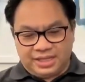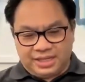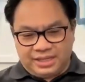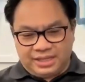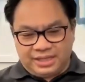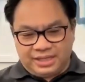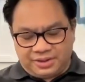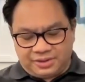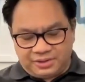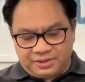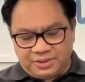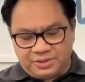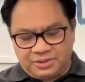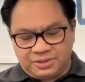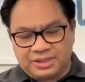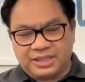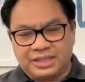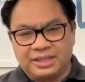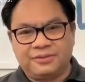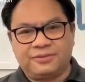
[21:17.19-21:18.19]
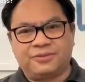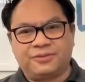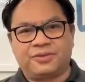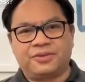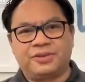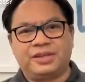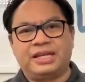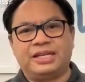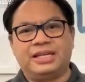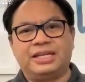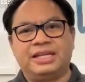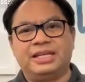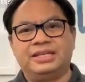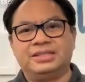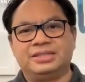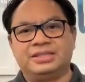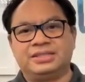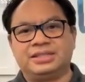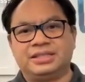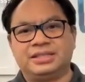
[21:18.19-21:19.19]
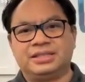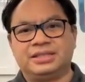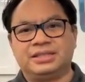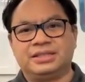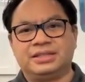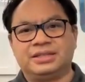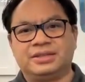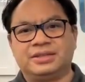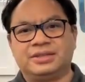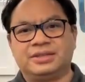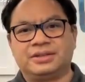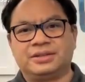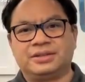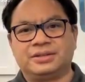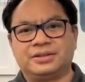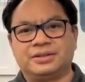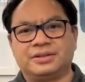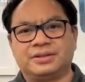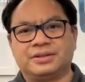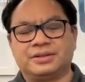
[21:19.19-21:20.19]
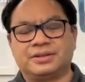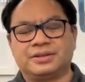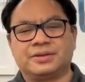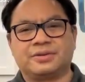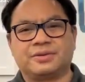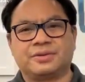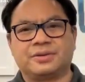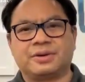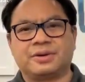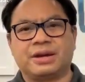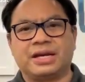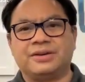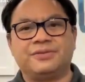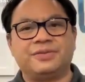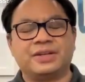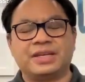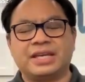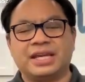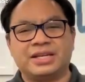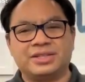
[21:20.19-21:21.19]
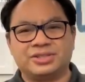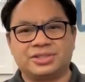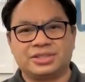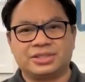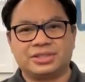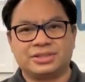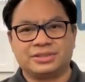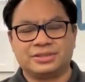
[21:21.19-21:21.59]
they are looking for that instant gratification,